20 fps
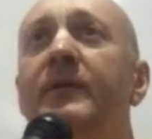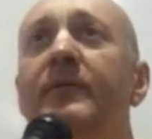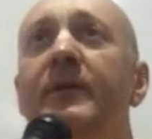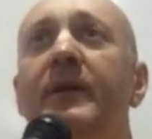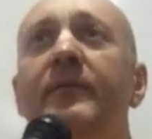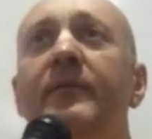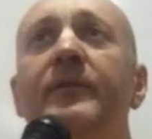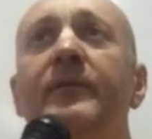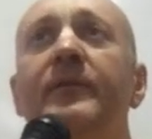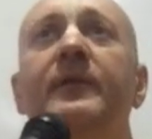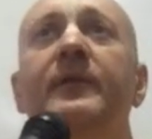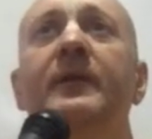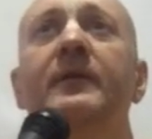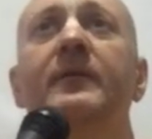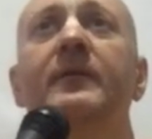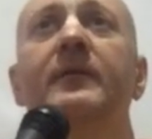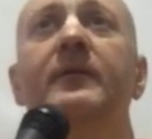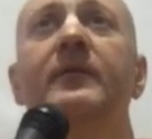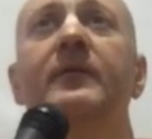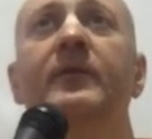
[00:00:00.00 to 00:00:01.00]
as I said,
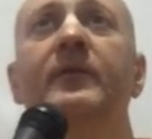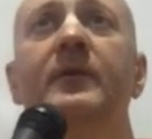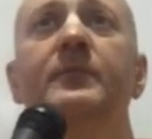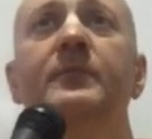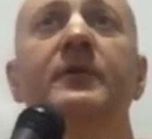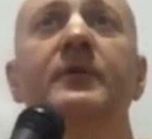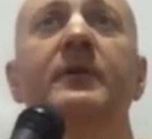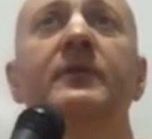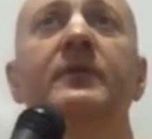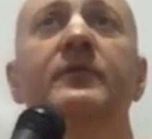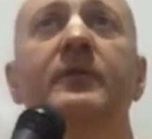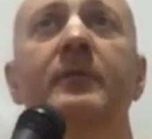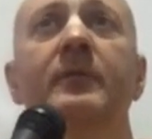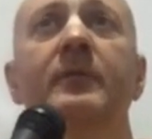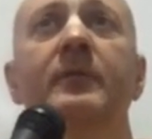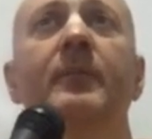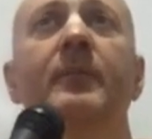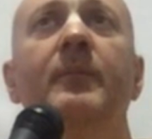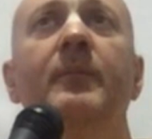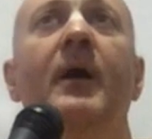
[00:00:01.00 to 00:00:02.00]
description in Srimad
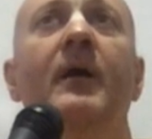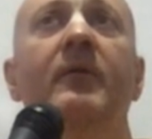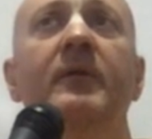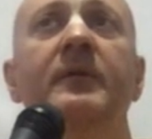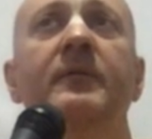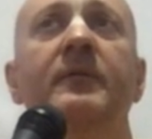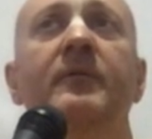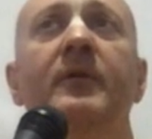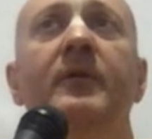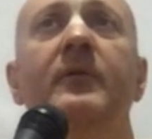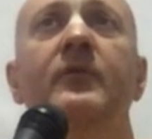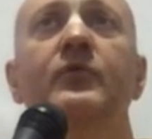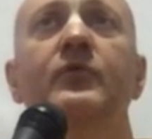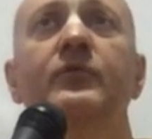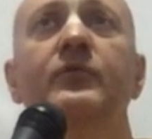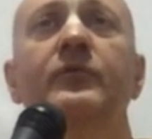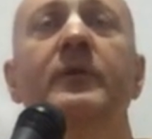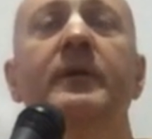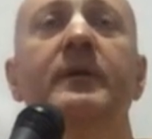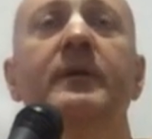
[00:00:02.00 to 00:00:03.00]
Bhagavatam,
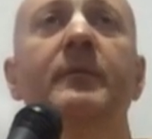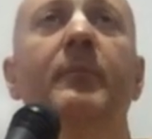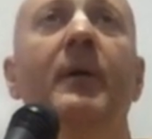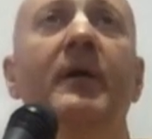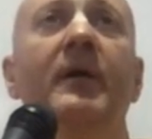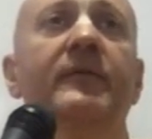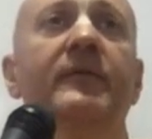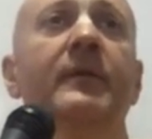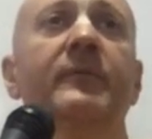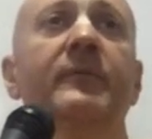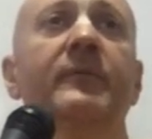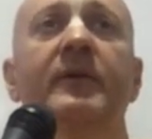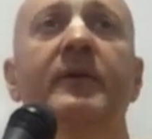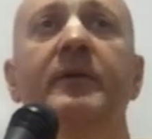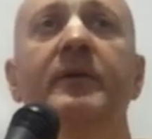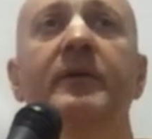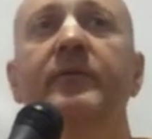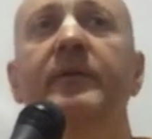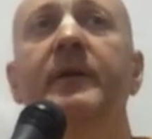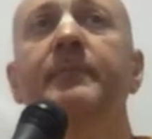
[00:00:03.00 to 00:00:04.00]
usually the past tense are the
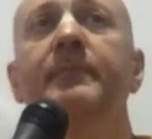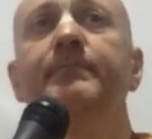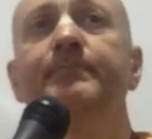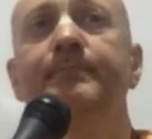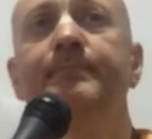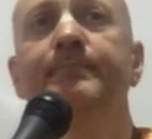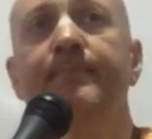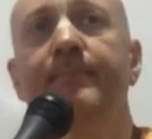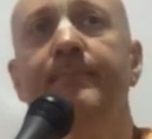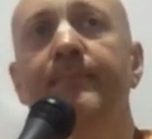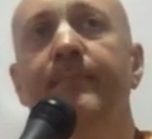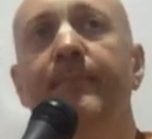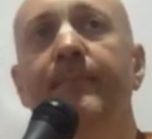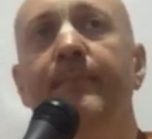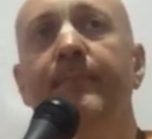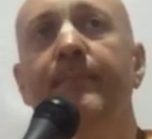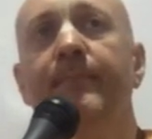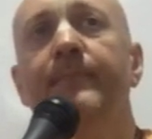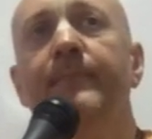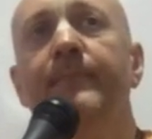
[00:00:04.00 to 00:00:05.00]
same.
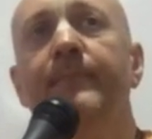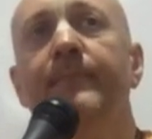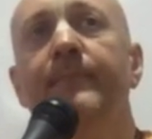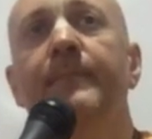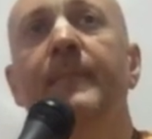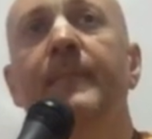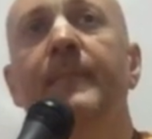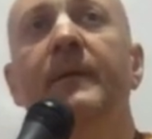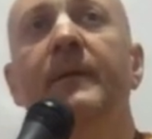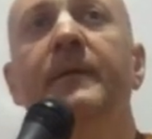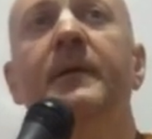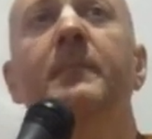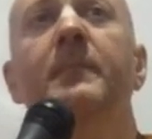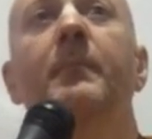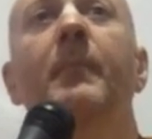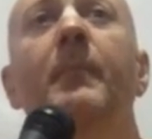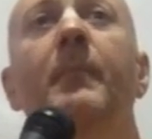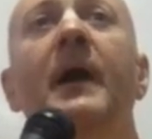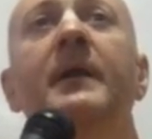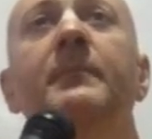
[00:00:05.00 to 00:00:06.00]
There
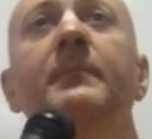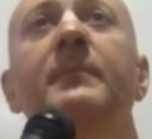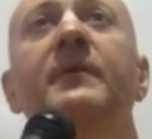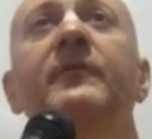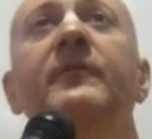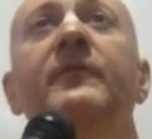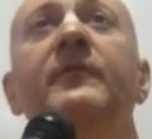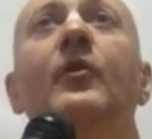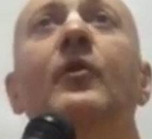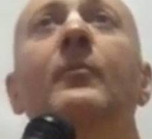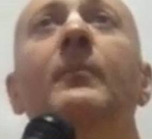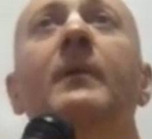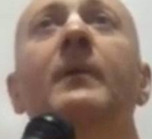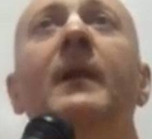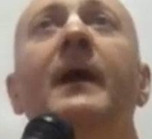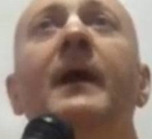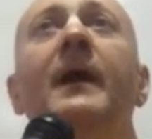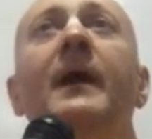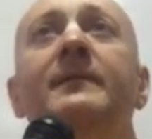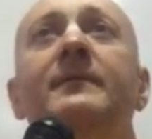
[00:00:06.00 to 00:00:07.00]
might be some
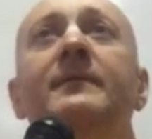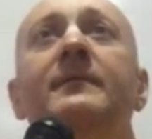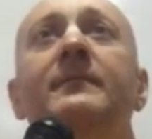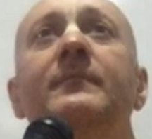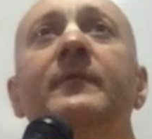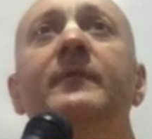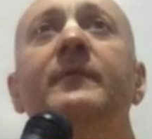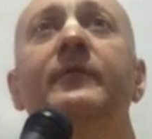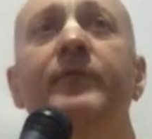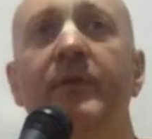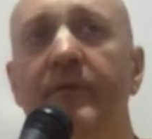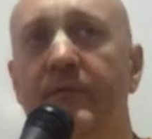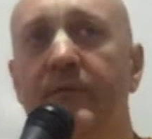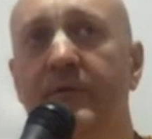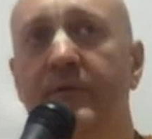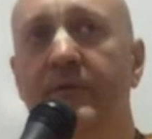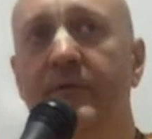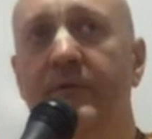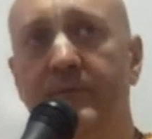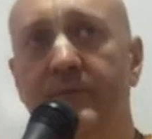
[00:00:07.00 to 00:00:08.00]
light
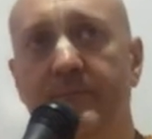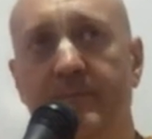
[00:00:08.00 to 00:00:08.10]
differences